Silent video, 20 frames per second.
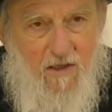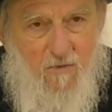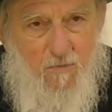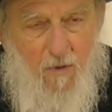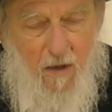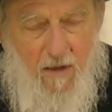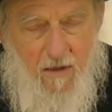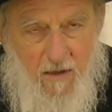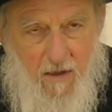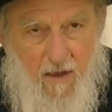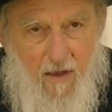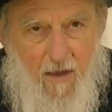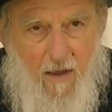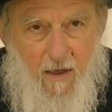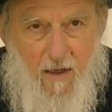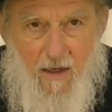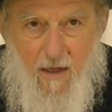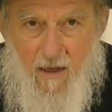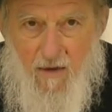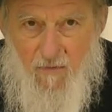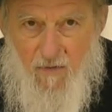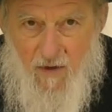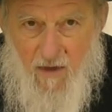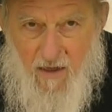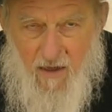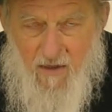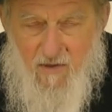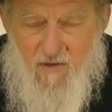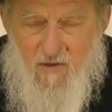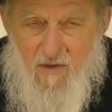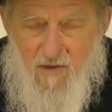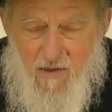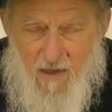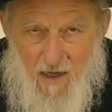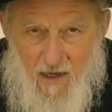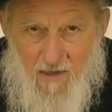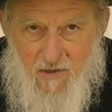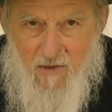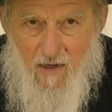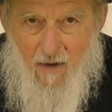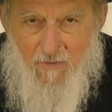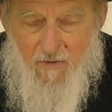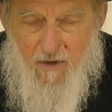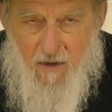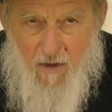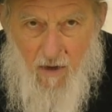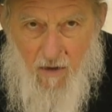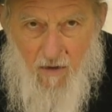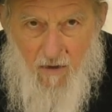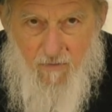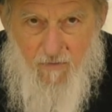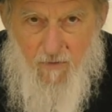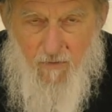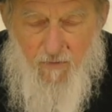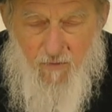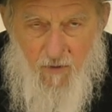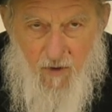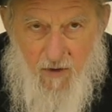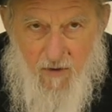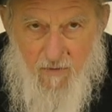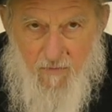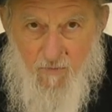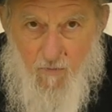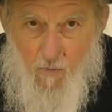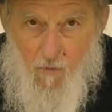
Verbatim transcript: explain if he says you have to cut off the foot,